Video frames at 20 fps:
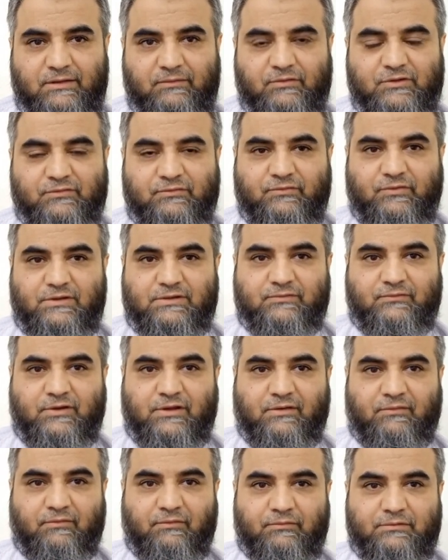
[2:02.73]
which was
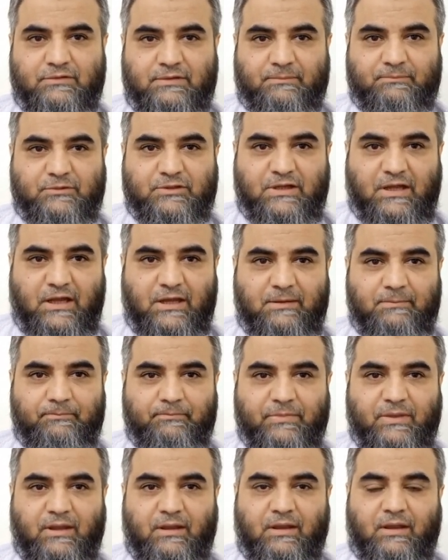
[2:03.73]
for some time,
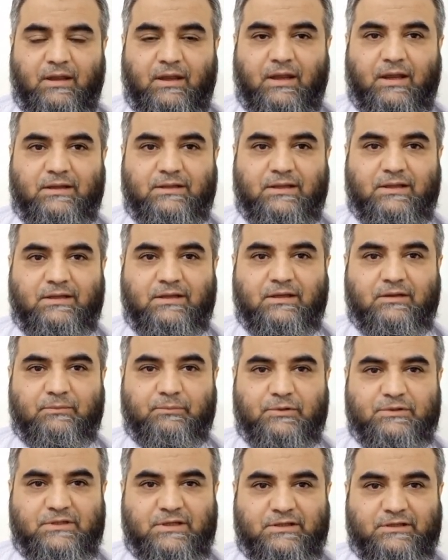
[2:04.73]
and then he
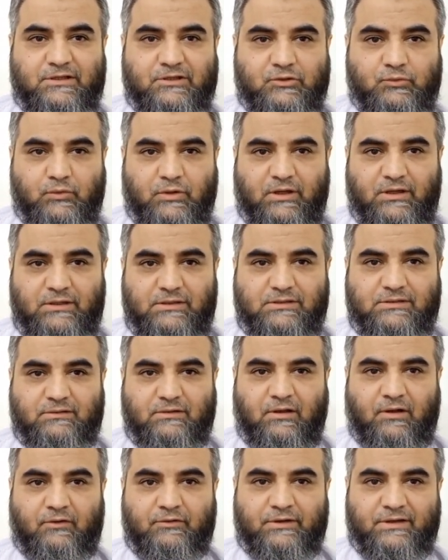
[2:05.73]
presented to us.
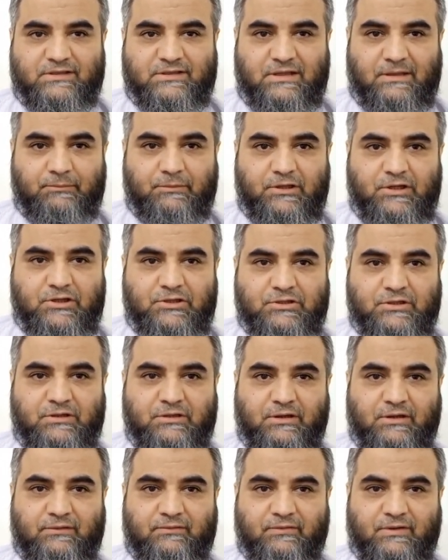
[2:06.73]
On
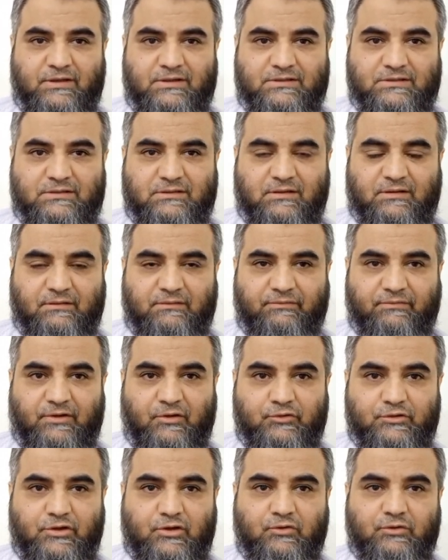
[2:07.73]
examination, it was
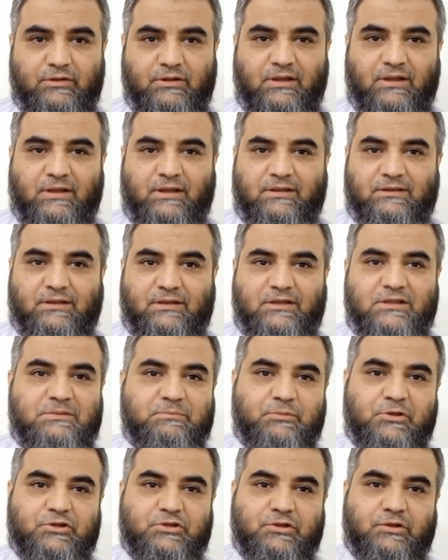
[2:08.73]
found out that this
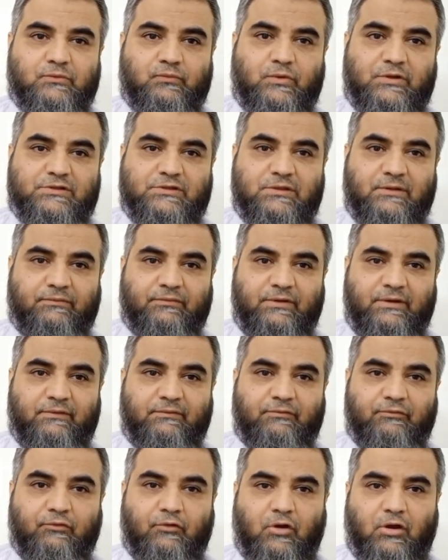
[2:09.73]
patient was suffering
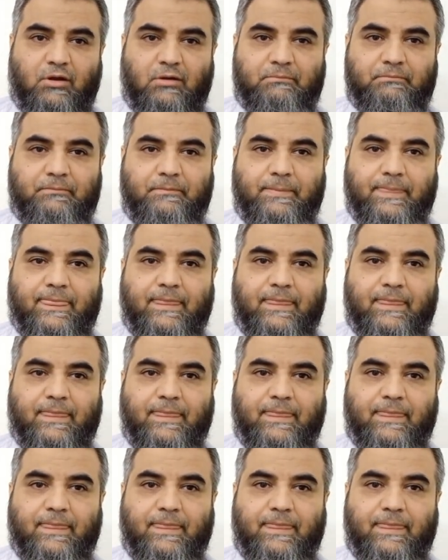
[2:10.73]
from